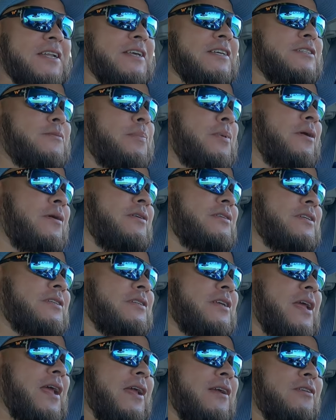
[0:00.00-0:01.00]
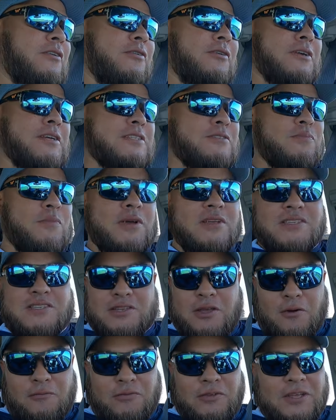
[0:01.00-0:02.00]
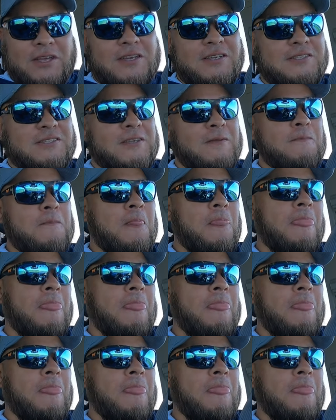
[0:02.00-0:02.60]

and experienced as an angler as myself is,